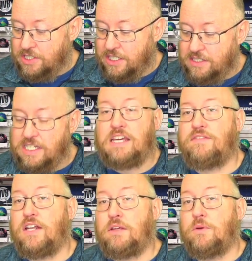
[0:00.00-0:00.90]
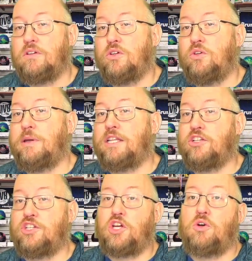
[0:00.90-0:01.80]
see if anyone who made the
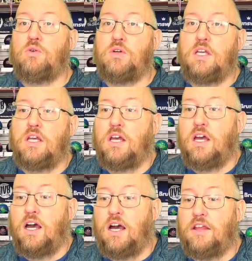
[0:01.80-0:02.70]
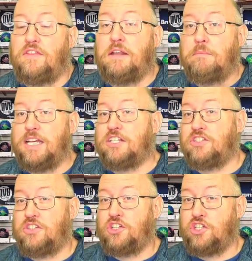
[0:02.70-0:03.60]
show then makes
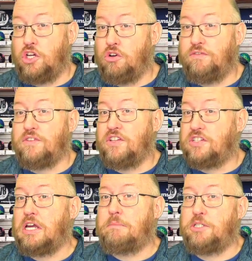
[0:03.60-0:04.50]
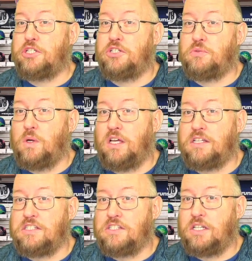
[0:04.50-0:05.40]
the show for this competition as well,
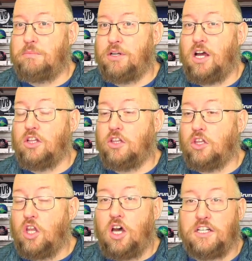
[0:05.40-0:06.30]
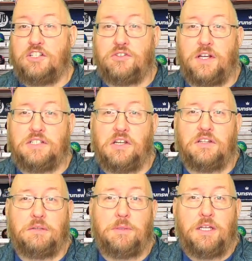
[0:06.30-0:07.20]
because this is going to put a lot of stress on
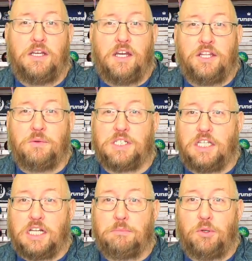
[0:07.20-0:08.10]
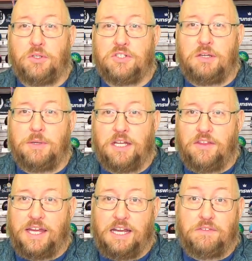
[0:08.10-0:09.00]
them. There was a lot of bowlers coming out of
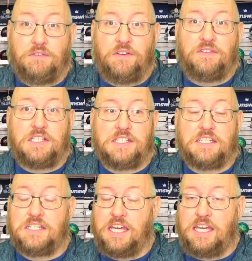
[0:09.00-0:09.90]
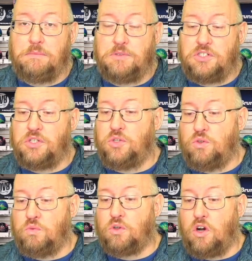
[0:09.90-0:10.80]
that after 56 games who
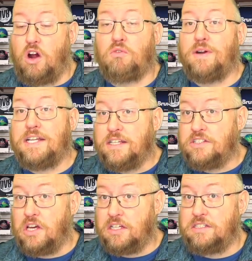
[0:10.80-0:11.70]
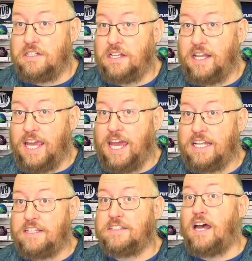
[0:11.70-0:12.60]
were already exhausted, and they
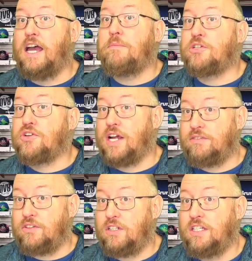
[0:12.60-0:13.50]
had the time to travel.